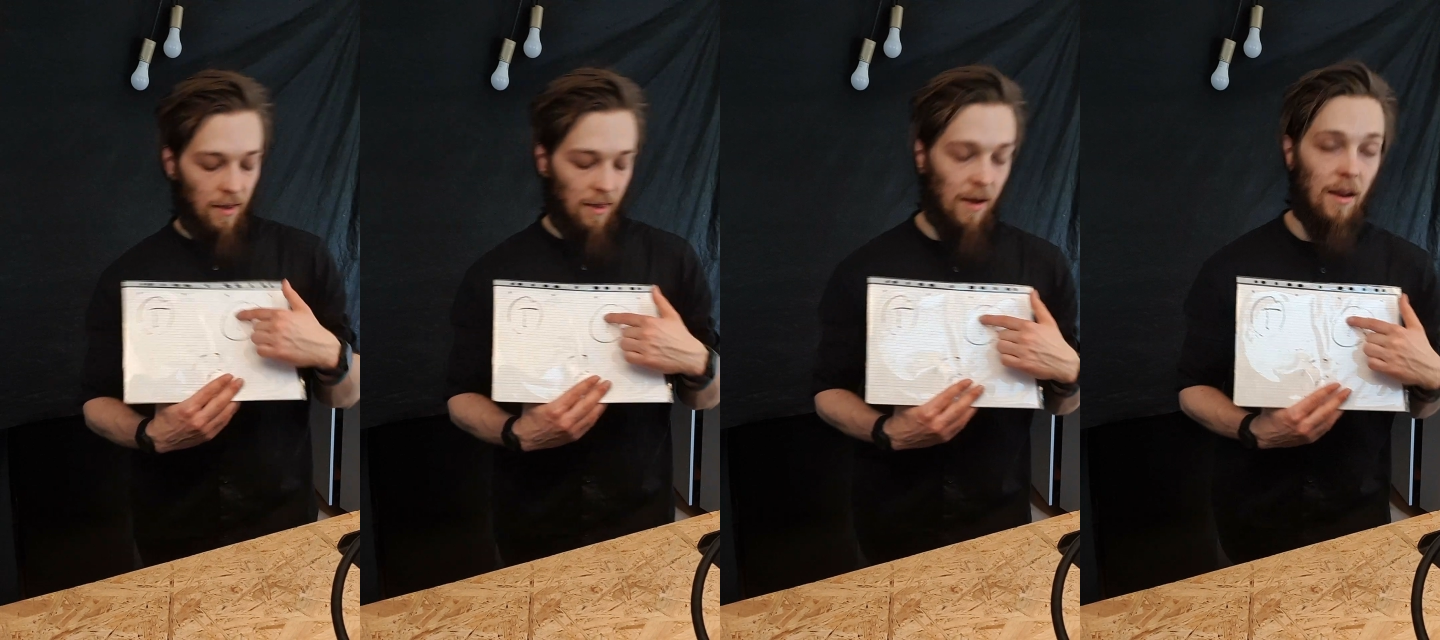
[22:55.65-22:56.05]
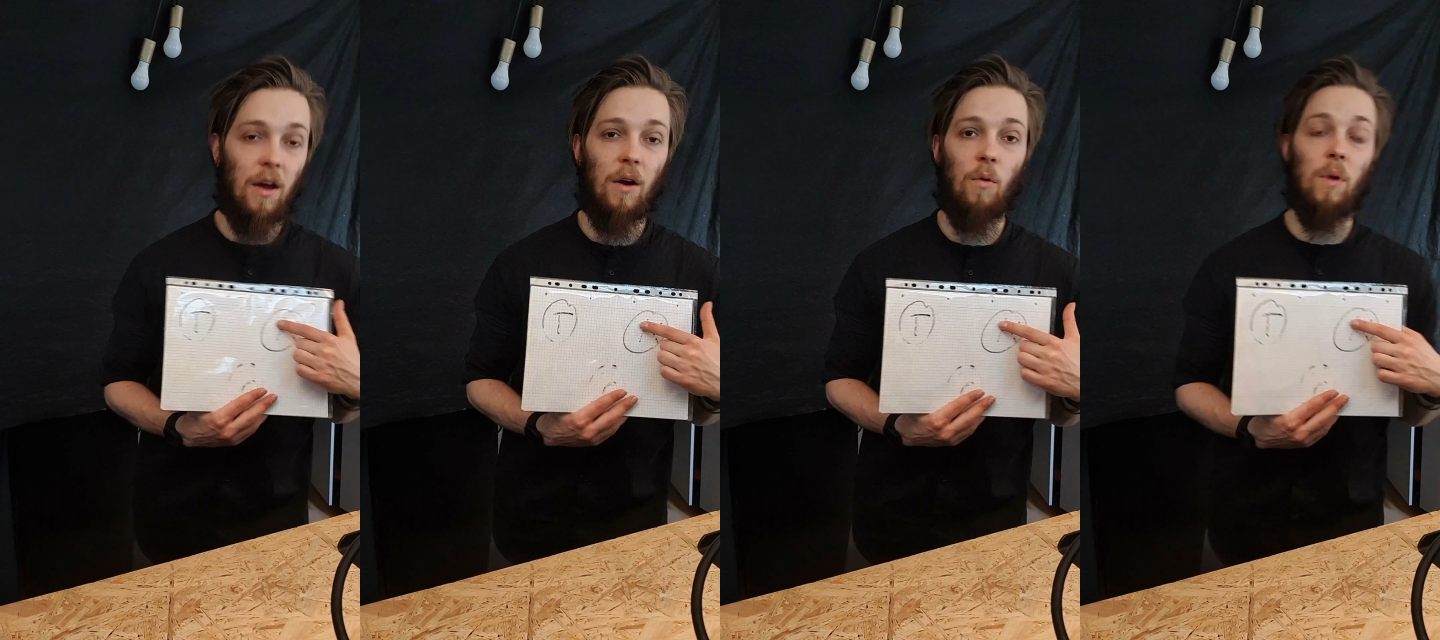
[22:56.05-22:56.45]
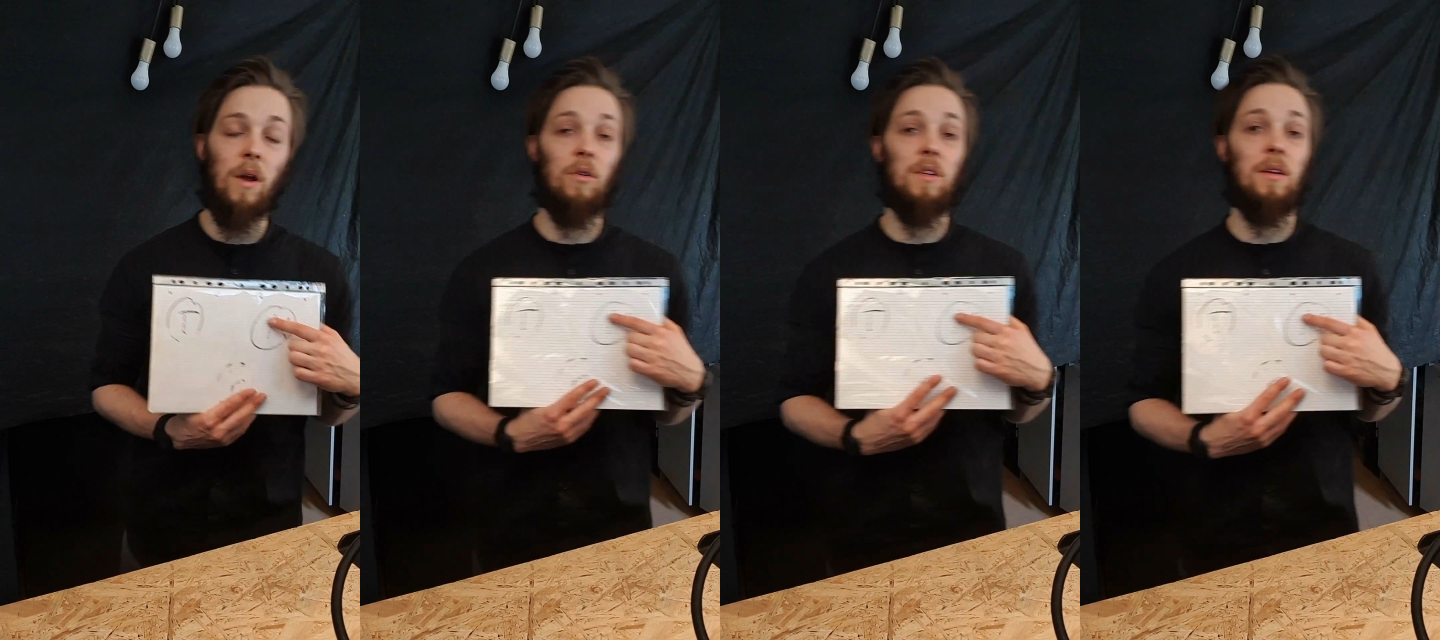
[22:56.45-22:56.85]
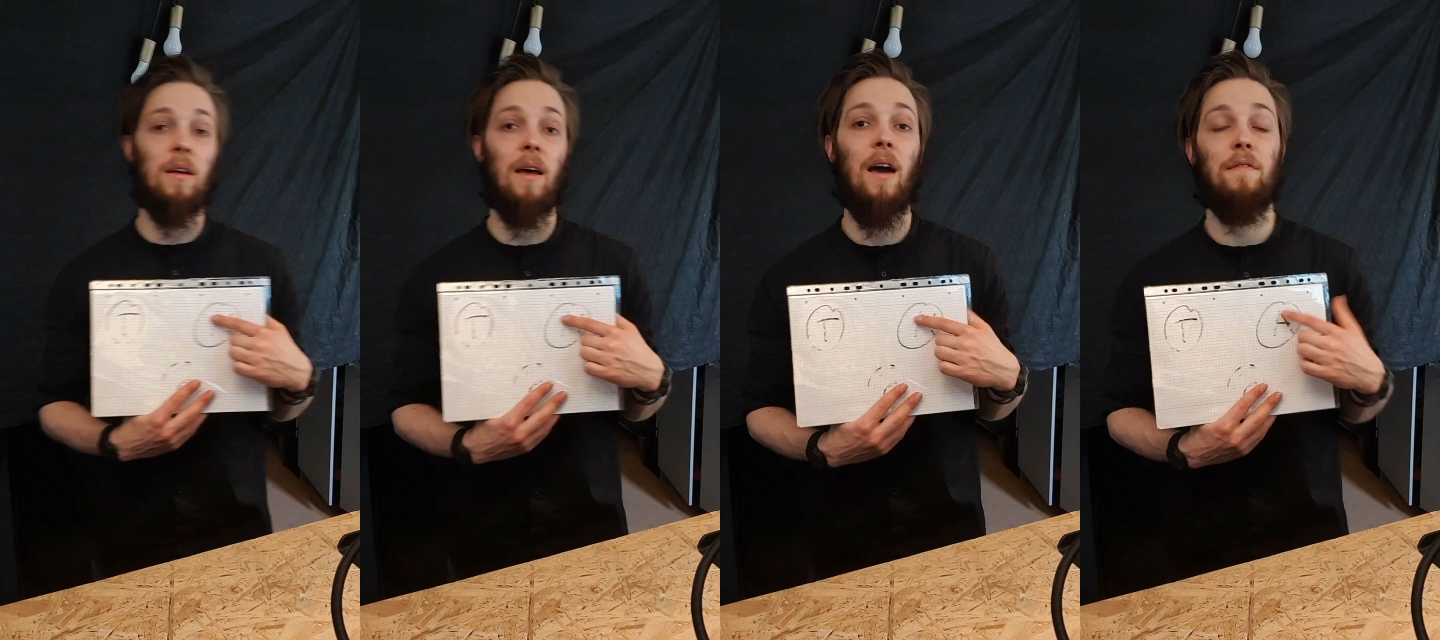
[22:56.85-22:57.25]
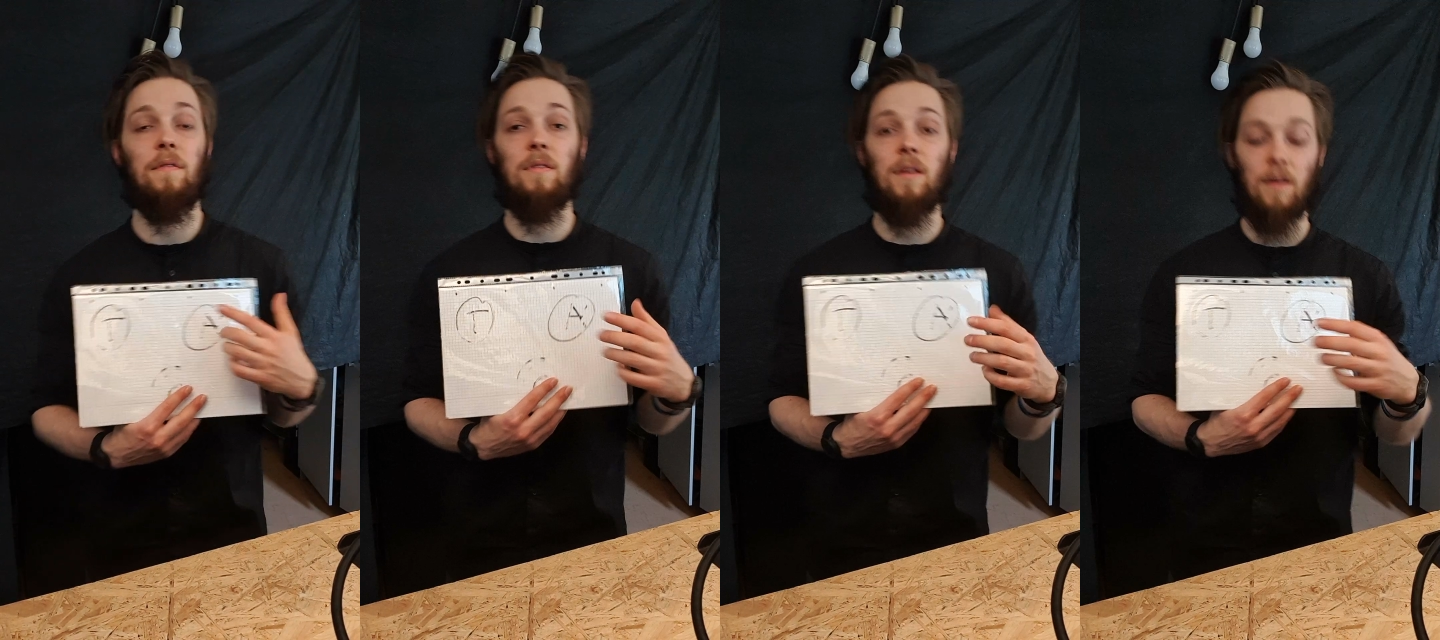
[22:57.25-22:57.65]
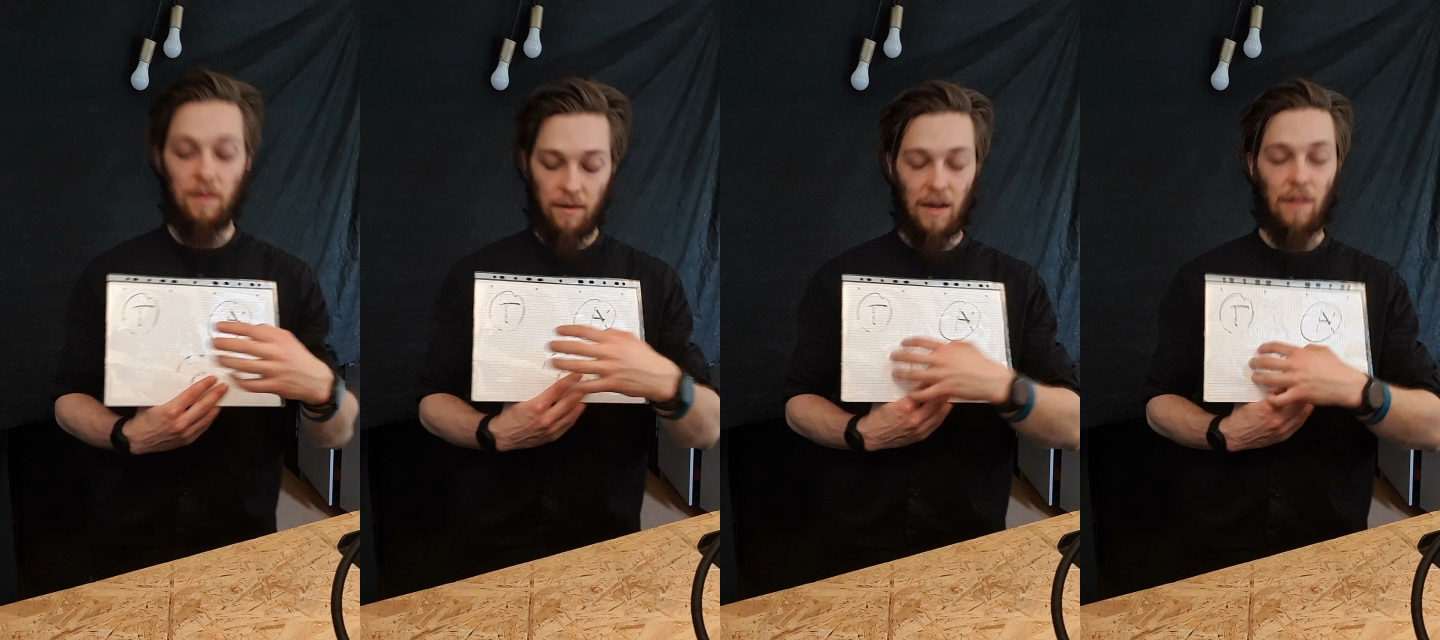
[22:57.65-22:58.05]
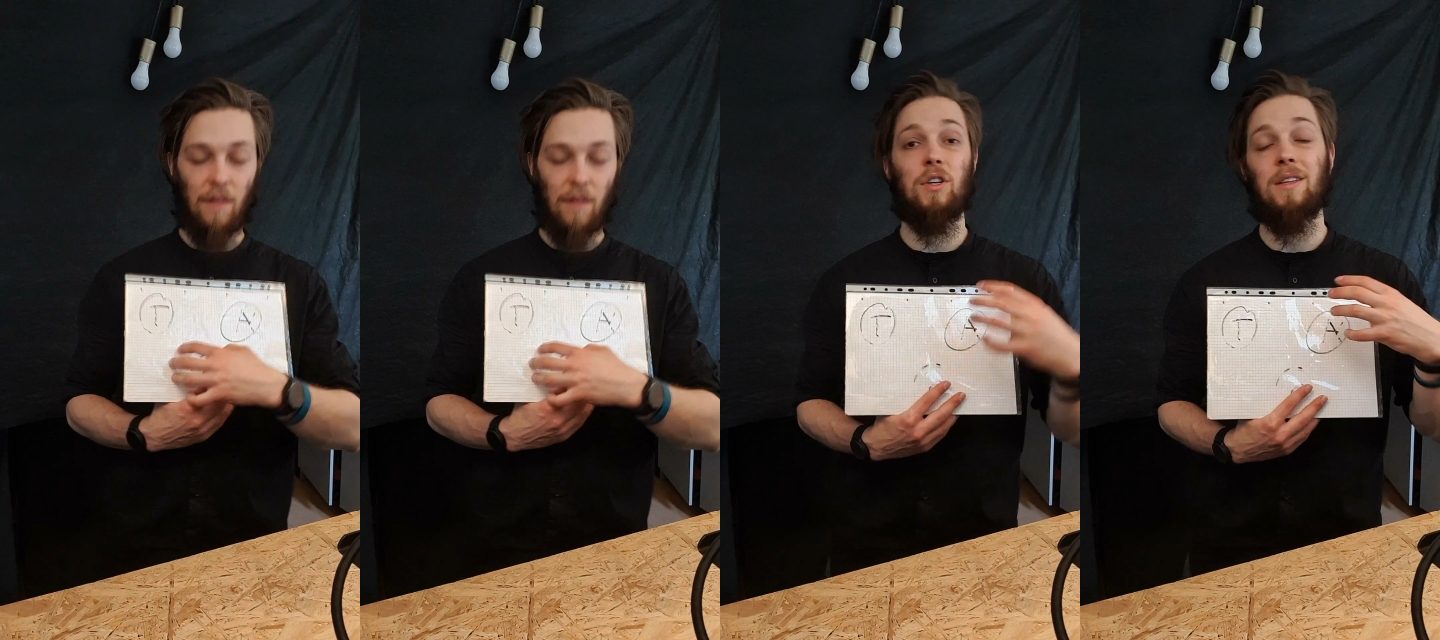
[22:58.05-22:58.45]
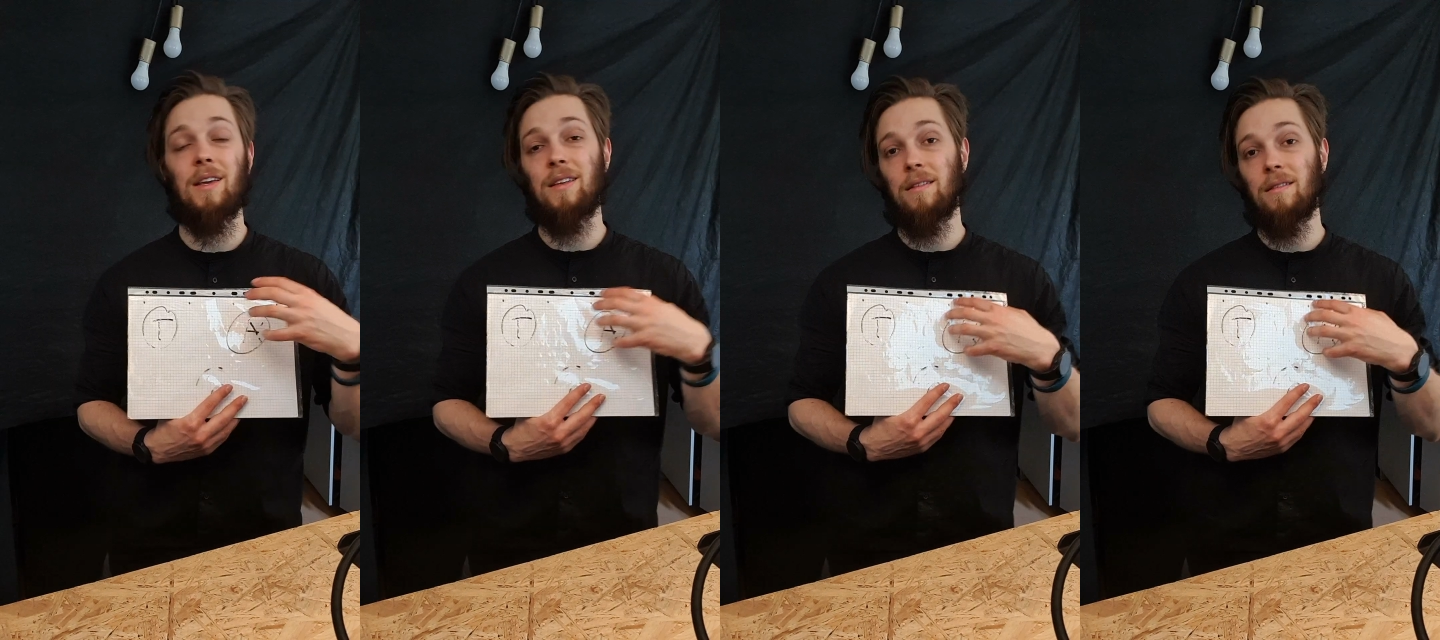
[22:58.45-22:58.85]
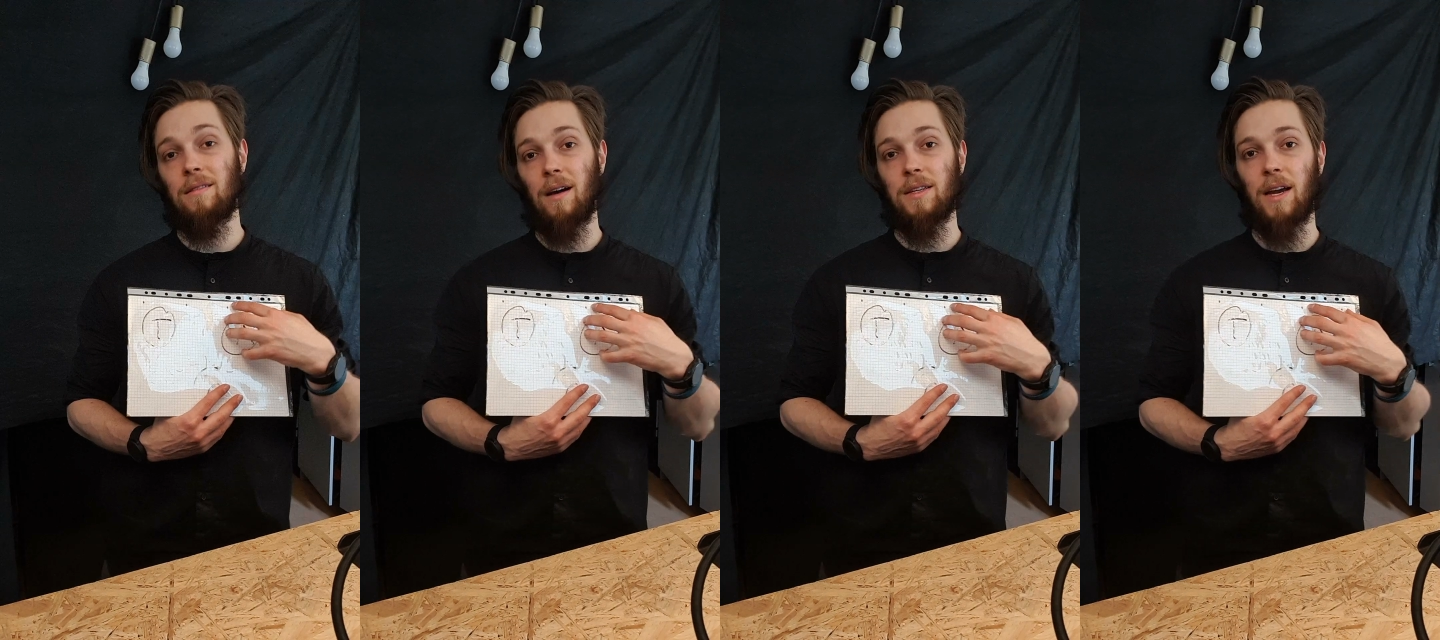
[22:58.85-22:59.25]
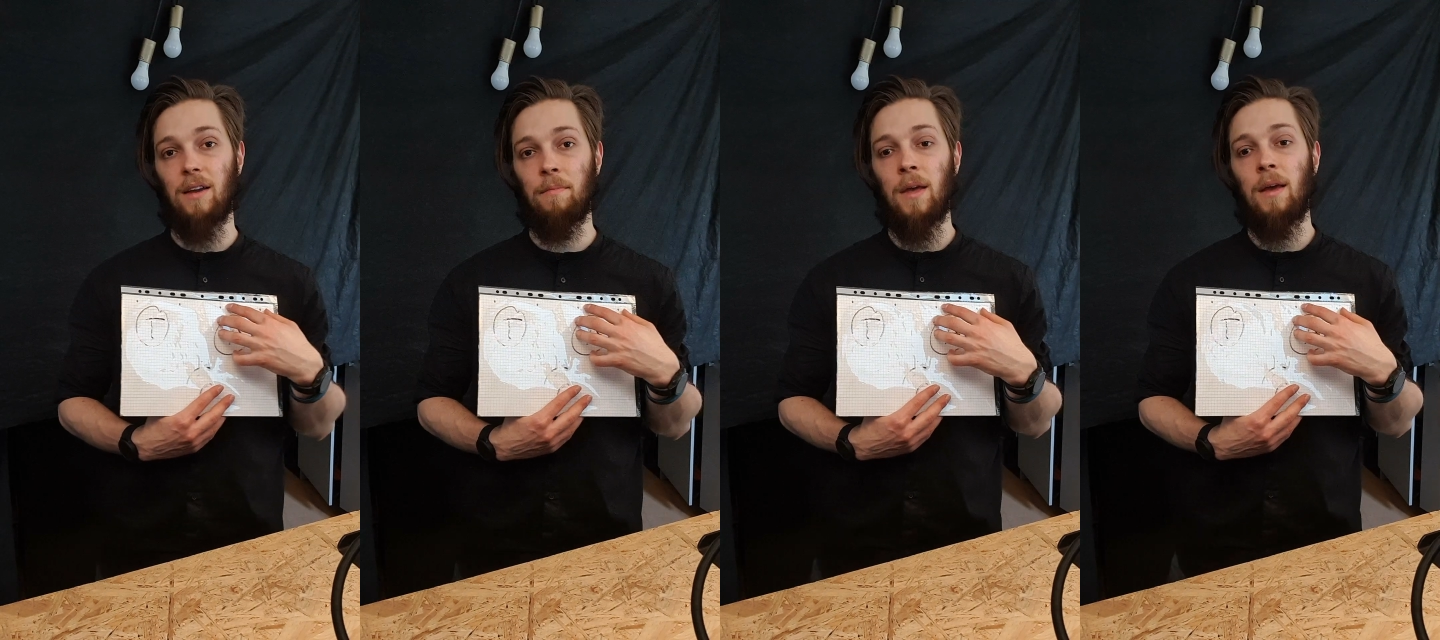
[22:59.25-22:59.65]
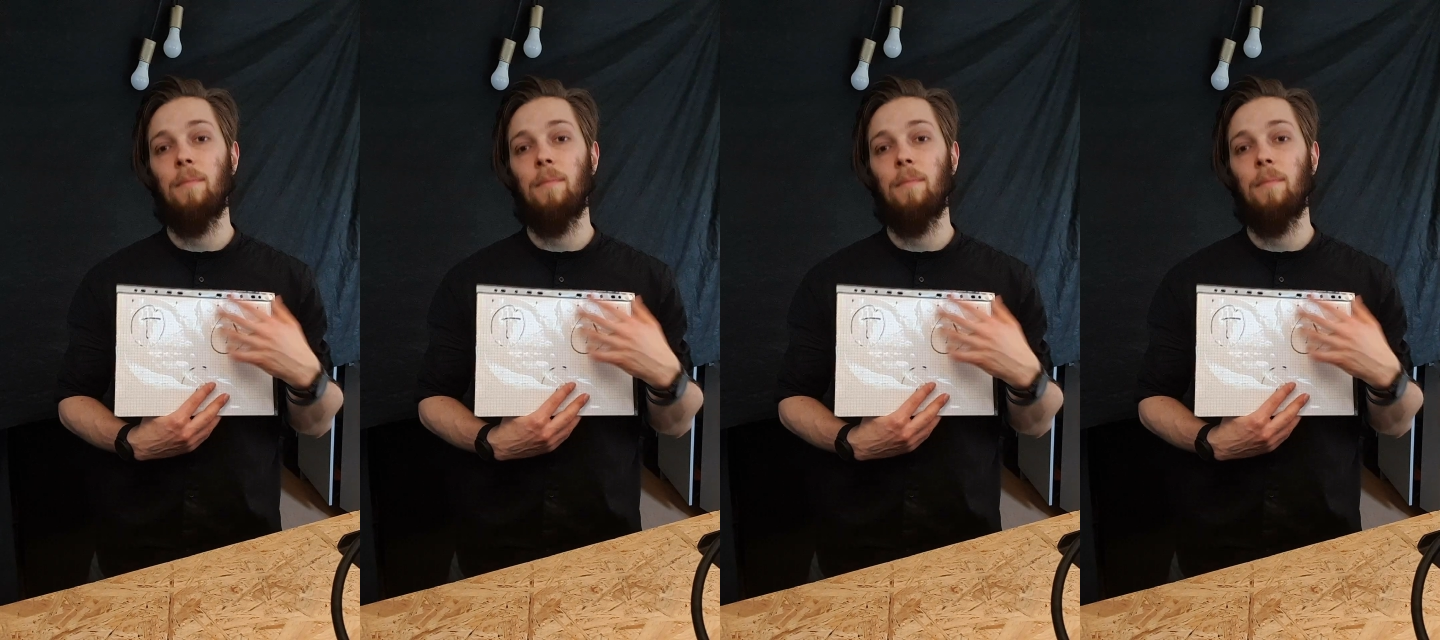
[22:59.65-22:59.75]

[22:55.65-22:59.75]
Then we could have the government just testing the asylum,